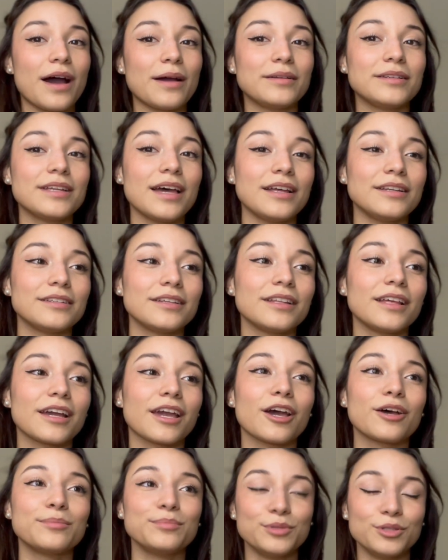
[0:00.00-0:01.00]
tend to
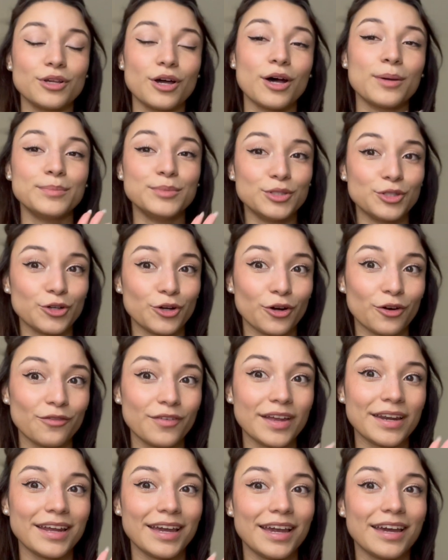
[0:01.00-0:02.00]
like
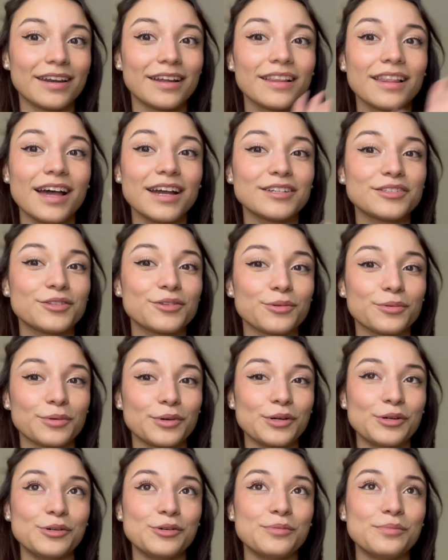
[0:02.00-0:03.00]
observe and analyze the
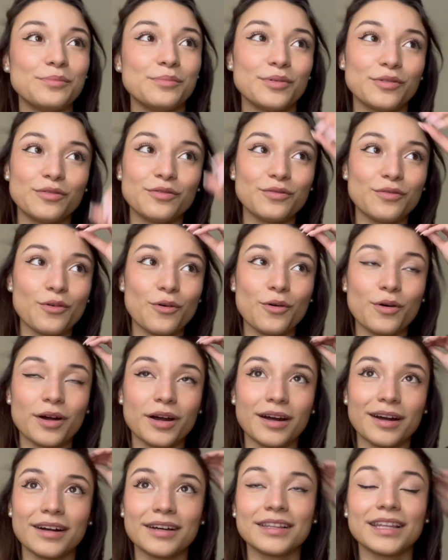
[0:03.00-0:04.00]
room
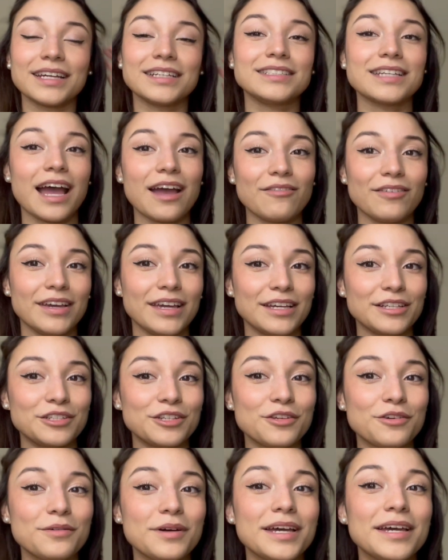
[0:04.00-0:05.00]
before like diving
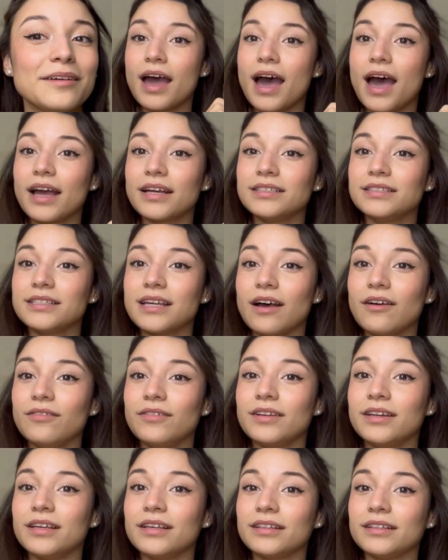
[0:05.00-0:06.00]
into it. I
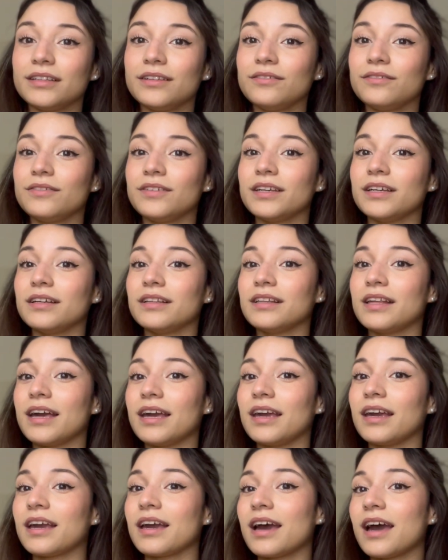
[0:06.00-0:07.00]
definitely feel
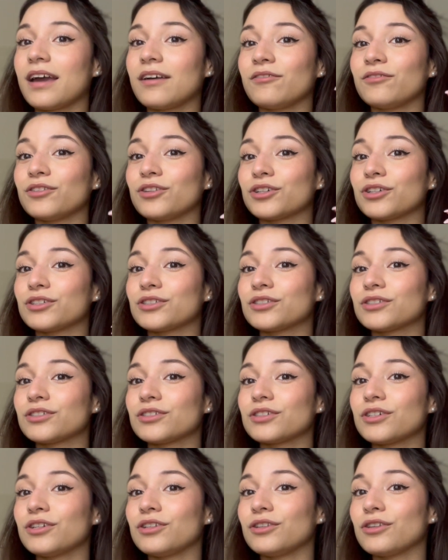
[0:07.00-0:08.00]
like I've
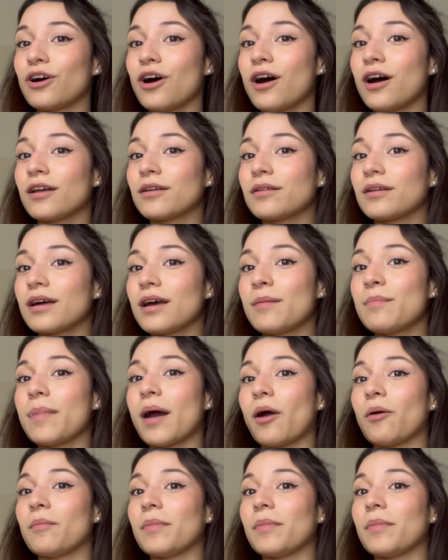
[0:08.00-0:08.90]
learned a lot about